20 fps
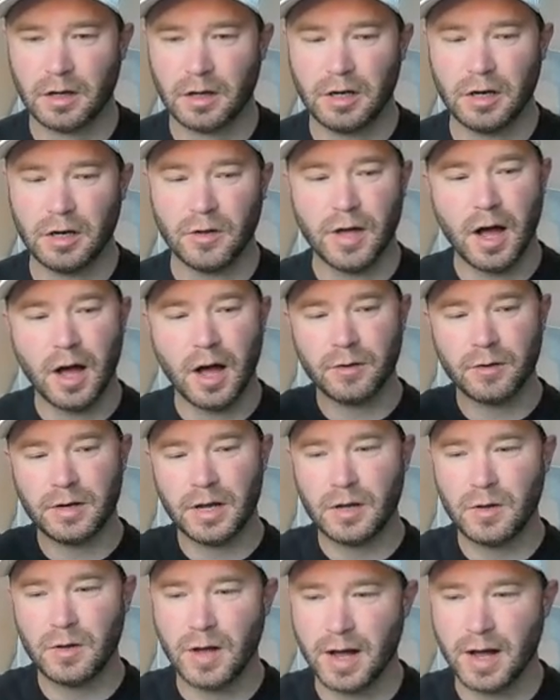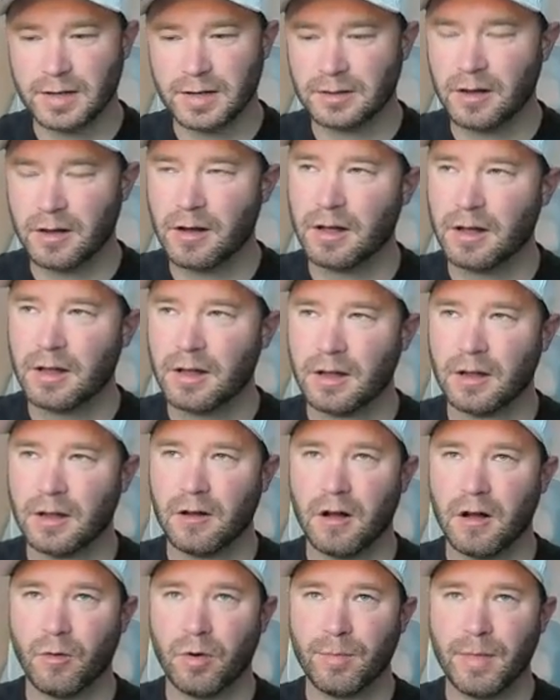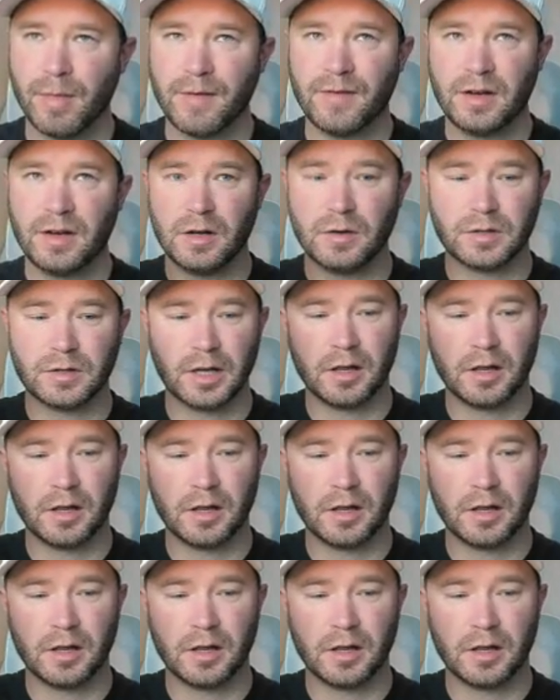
The other day you guys saw on one of my videos,